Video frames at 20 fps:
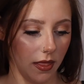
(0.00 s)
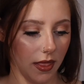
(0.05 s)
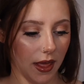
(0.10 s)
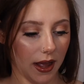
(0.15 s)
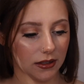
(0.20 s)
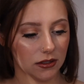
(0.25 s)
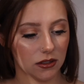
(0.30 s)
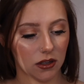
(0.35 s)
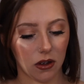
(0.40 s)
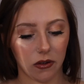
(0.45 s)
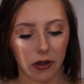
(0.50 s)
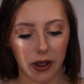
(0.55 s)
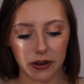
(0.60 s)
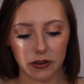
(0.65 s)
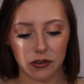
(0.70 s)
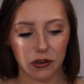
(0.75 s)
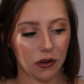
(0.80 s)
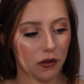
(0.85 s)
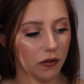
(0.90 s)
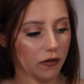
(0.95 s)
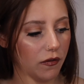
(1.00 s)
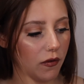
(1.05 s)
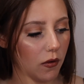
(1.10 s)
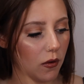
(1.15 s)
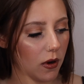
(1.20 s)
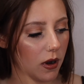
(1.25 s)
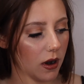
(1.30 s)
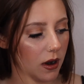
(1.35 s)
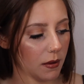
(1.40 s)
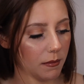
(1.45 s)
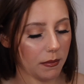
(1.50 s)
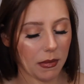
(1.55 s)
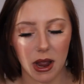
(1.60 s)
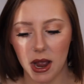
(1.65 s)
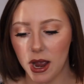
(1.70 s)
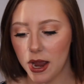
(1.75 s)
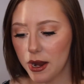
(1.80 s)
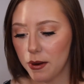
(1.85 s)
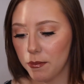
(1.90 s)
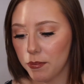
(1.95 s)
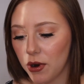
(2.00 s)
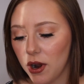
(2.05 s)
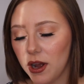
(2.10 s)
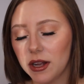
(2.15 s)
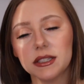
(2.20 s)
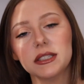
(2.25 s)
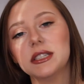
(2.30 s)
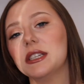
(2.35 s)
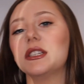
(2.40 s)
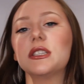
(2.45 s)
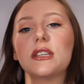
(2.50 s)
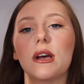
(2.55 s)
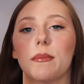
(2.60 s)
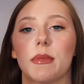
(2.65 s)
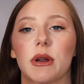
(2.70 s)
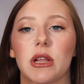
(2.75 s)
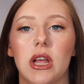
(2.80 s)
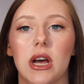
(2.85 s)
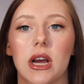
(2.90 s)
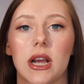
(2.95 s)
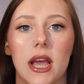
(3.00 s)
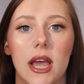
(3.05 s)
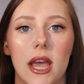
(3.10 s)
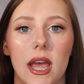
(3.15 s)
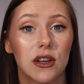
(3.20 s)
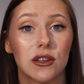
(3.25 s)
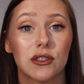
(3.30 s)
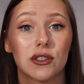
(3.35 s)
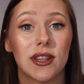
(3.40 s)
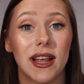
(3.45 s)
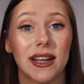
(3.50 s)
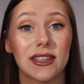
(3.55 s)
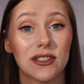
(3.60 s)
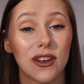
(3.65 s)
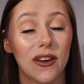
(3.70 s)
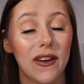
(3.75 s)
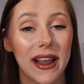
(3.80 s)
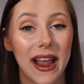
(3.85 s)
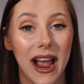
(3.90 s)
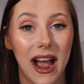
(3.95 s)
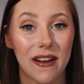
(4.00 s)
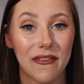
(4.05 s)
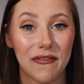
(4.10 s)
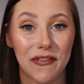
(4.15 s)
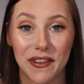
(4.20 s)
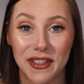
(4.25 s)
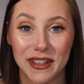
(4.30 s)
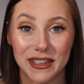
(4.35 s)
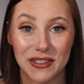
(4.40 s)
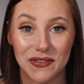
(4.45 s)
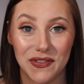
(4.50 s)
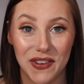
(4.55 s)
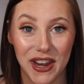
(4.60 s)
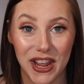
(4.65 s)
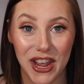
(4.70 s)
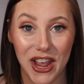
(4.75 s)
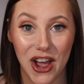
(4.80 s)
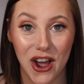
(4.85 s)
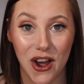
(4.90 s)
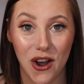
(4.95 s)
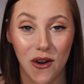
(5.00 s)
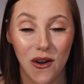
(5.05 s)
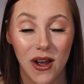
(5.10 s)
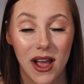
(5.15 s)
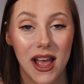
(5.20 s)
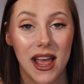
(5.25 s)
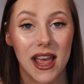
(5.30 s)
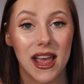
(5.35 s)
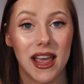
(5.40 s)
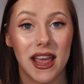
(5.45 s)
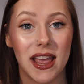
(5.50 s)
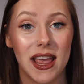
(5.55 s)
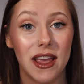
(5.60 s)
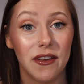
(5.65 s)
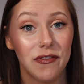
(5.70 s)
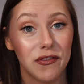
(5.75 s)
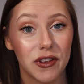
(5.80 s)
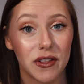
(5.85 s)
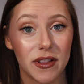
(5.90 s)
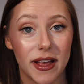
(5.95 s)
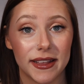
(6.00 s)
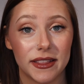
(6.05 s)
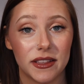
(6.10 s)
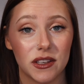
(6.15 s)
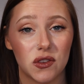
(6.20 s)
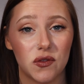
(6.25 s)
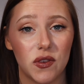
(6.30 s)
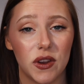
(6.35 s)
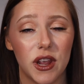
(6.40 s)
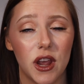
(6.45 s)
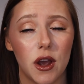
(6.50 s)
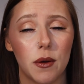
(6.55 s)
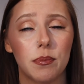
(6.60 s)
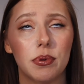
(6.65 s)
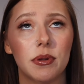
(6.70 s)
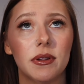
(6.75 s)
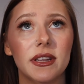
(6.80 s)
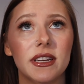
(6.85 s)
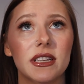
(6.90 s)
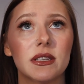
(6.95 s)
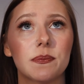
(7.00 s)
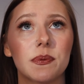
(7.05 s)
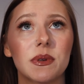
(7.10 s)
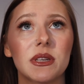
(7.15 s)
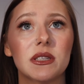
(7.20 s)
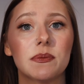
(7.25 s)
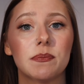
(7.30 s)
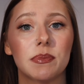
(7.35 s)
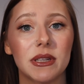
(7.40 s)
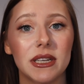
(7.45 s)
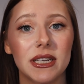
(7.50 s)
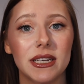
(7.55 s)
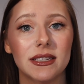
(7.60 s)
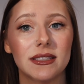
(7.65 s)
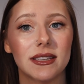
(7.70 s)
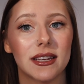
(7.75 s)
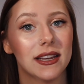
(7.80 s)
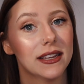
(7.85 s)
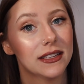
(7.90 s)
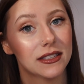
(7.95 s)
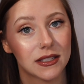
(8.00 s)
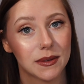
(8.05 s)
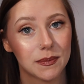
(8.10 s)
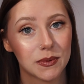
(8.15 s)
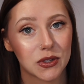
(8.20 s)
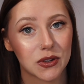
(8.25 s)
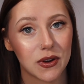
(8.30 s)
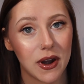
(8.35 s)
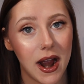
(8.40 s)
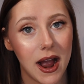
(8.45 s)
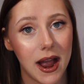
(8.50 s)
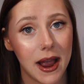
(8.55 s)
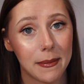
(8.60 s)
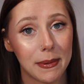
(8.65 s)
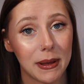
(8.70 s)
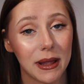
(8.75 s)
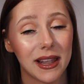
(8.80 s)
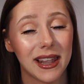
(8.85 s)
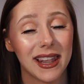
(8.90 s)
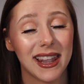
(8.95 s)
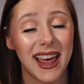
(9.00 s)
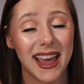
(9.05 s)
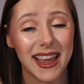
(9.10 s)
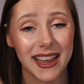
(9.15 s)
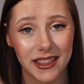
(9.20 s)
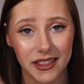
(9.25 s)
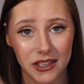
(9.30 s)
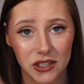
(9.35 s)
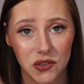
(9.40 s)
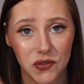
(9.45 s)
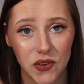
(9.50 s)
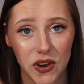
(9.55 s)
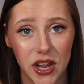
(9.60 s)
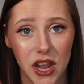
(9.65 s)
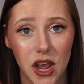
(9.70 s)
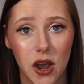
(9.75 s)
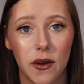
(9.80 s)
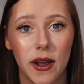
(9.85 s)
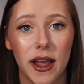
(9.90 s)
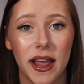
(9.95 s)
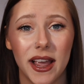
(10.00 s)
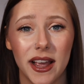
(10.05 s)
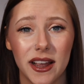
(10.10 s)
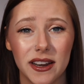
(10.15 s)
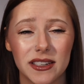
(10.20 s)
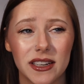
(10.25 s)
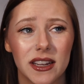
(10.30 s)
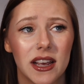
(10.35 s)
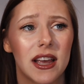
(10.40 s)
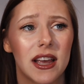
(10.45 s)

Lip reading: That's all I do for my bronzy summer look. So that's all I have for this video. If you like this video, please, please, please hit subscribe, like this video, and